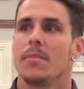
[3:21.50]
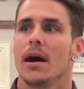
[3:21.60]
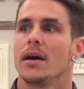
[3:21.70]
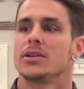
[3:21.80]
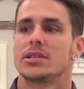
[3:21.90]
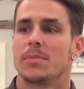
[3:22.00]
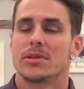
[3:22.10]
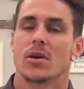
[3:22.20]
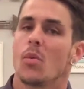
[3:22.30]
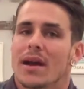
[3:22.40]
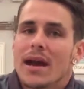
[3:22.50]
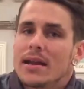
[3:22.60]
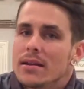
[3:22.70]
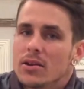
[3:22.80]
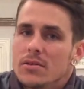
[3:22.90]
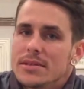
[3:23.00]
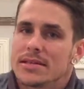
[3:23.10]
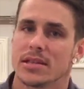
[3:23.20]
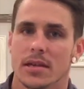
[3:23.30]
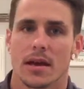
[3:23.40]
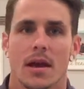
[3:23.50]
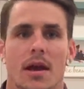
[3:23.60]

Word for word: Uh, just depends on what kind of clothes they send you.